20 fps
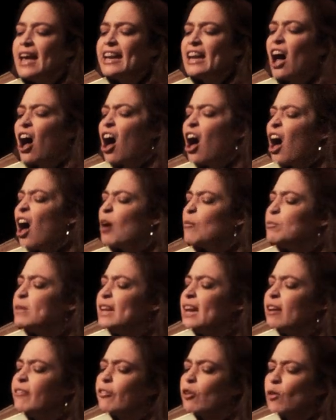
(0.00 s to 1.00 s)
and
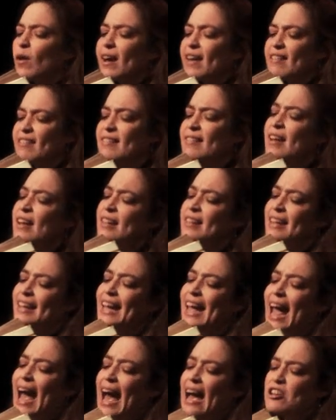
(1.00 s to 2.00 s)
omnivorous, the
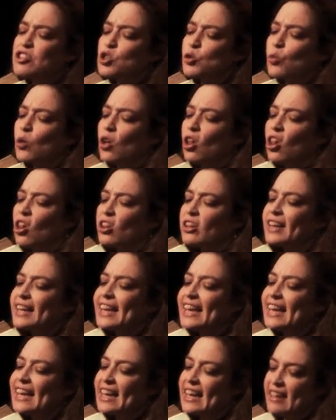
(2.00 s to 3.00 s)
casual
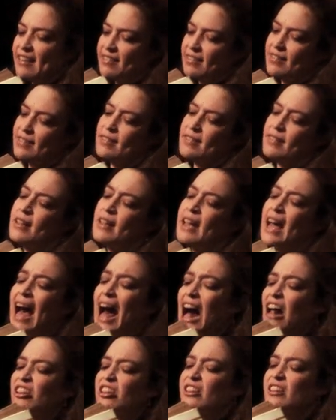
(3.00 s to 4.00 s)
kiss.
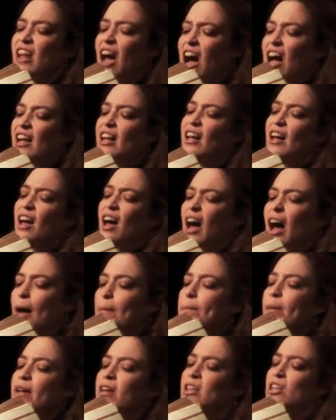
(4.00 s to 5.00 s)
I'll knock up